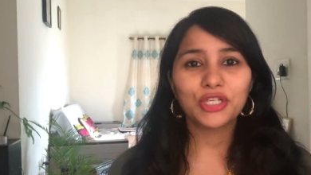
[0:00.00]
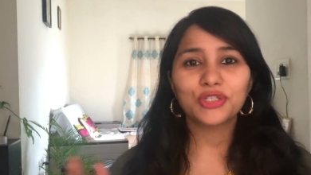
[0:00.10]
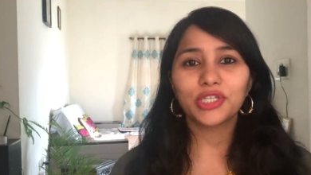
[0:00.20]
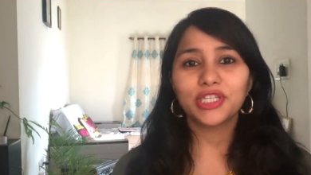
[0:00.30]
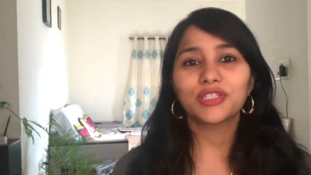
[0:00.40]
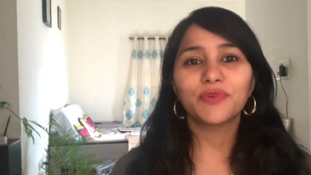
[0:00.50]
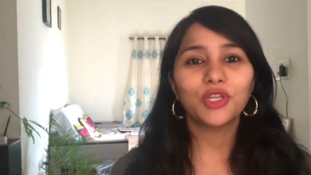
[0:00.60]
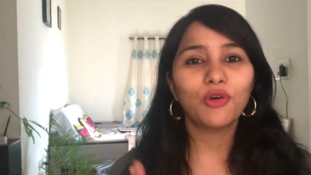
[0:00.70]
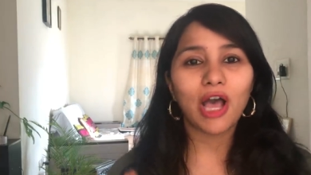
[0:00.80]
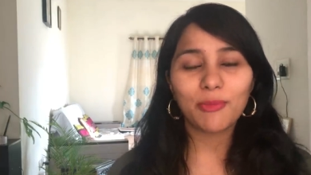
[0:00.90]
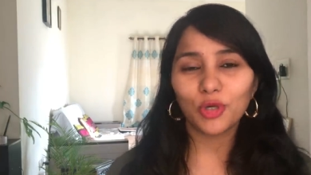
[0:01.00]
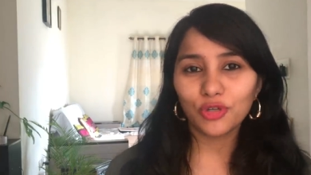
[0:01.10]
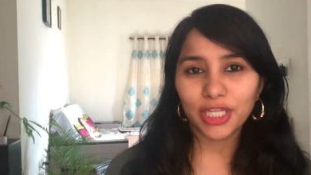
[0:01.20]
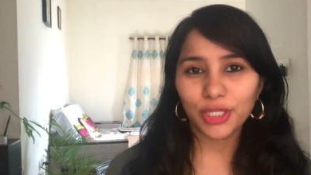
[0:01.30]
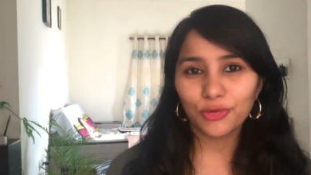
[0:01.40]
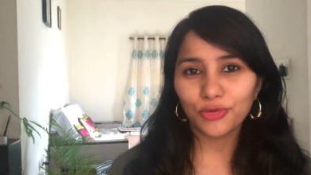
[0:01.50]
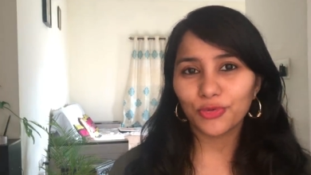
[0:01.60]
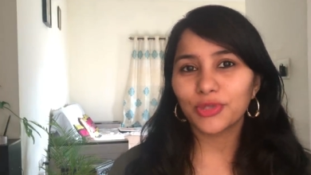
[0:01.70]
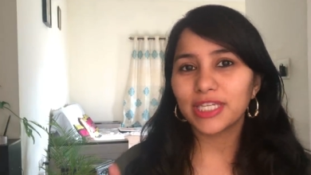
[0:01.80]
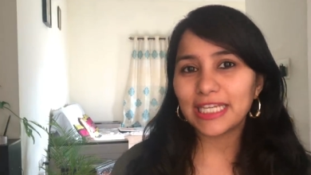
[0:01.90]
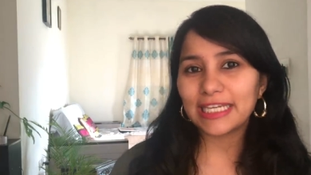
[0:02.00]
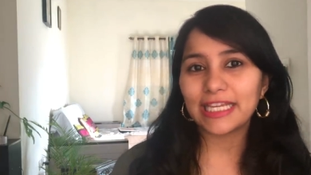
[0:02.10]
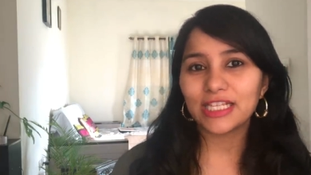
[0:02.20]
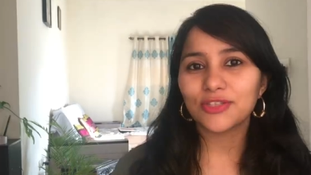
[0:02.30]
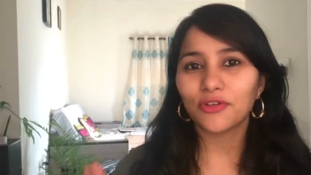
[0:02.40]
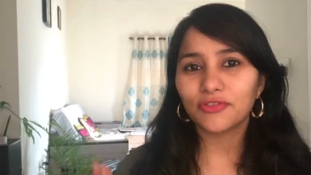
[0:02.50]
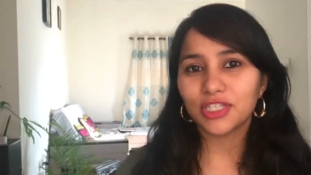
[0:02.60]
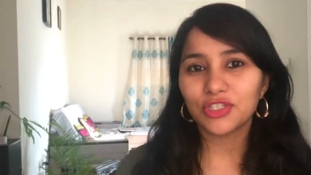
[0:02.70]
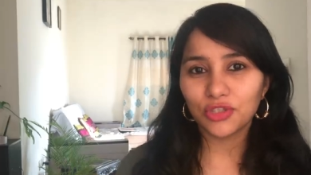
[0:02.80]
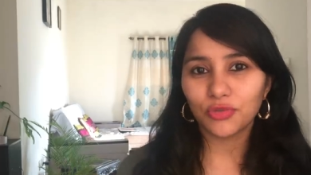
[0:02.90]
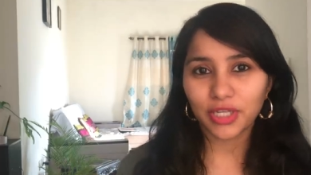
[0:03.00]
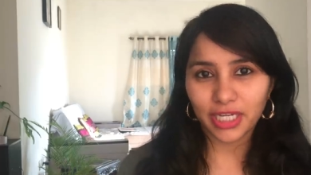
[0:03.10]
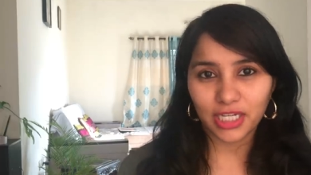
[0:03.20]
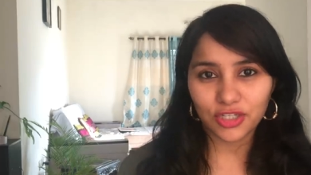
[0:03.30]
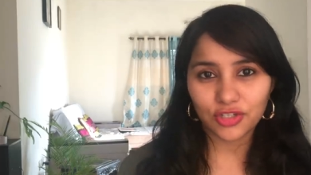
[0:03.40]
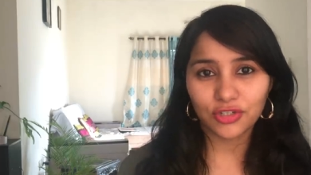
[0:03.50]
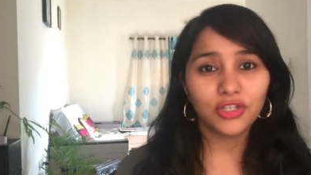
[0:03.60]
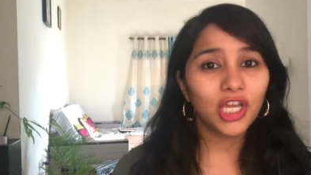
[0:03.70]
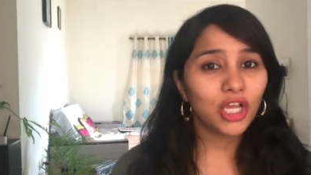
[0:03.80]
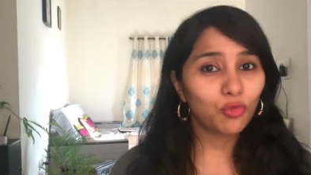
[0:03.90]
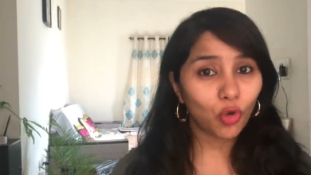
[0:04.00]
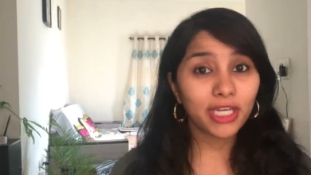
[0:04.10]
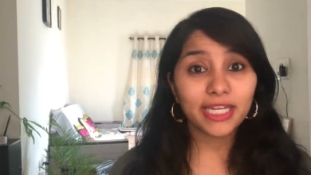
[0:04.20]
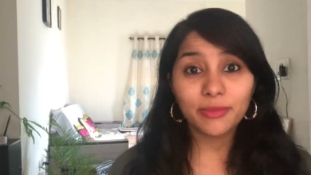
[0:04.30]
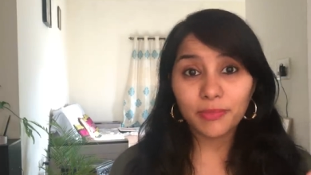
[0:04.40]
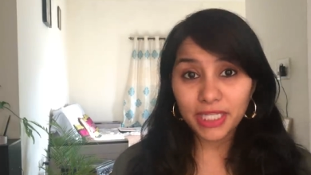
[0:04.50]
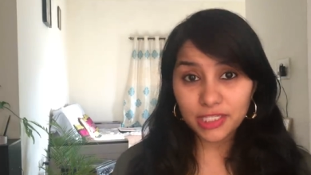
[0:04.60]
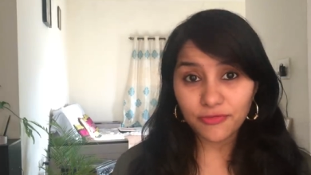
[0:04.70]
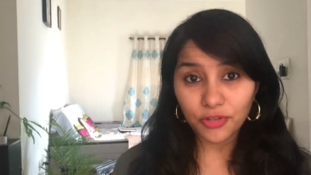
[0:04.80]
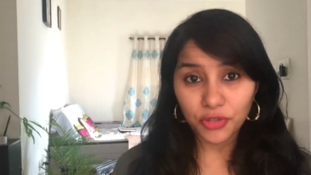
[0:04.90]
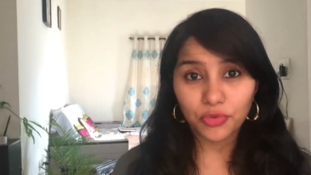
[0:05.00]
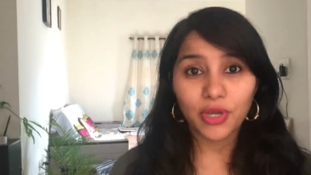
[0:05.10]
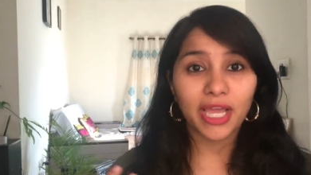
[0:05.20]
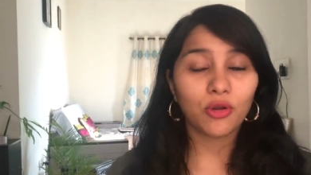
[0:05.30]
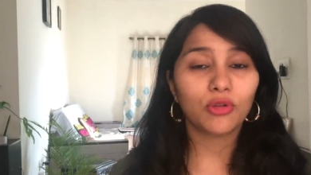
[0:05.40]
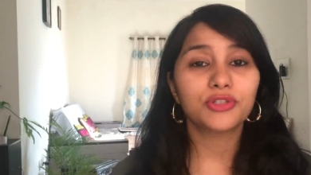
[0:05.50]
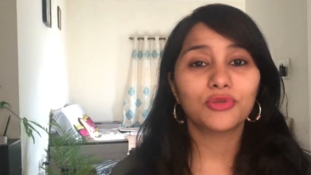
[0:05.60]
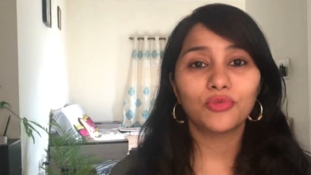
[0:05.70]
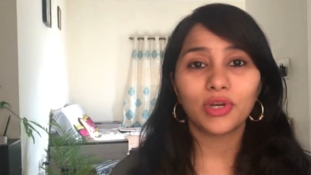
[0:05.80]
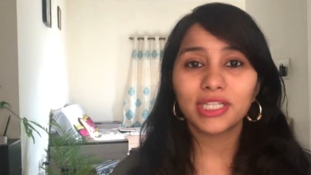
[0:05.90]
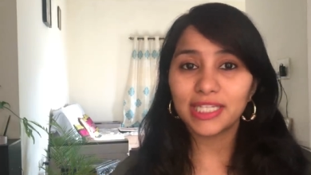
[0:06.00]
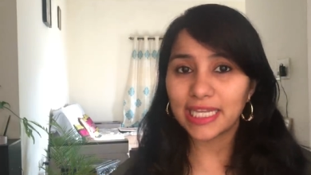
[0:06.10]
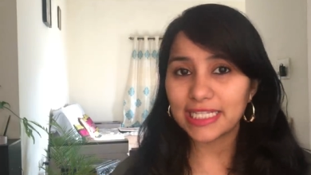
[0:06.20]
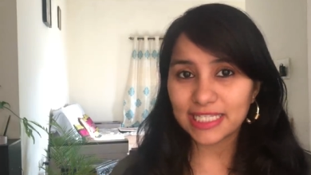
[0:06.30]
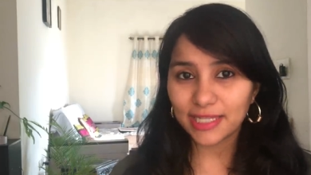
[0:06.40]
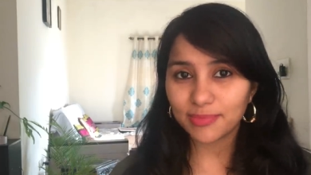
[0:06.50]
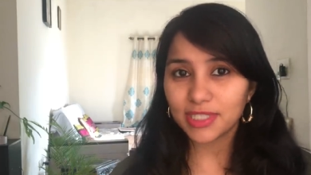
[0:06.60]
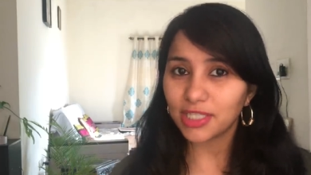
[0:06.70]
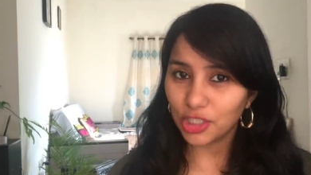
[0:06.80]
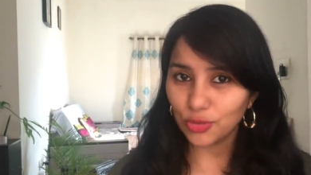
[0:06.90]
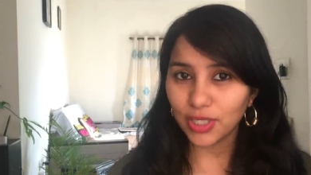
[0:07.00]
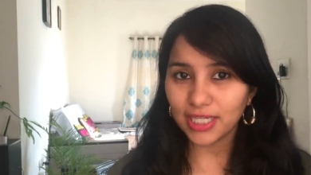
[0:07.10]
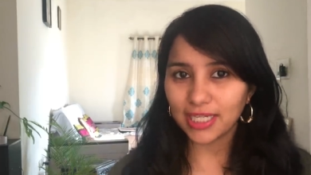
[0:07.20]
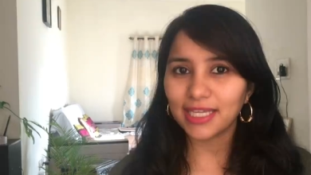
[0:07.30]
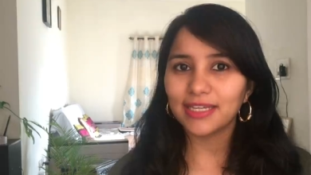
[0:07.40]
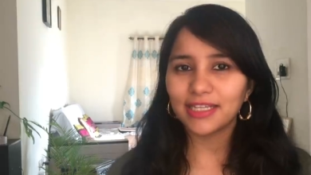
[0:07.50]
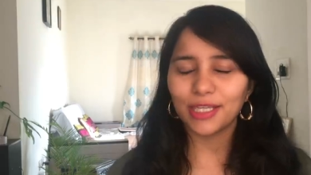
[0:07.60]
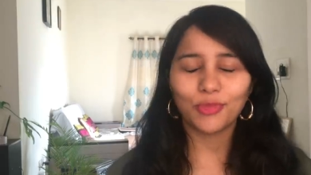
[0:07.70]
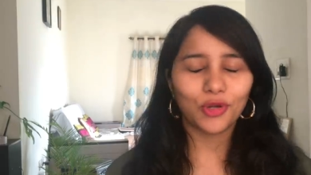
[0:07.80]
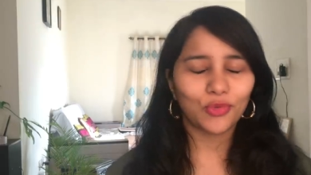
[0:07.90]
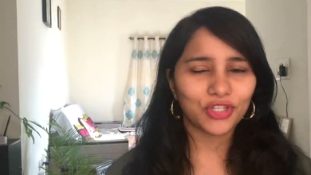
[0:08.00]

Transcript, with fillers: So in this video, I'm going to take you through the details of this new regulation, what it means for you and also what are the next steps that you can take. Keep on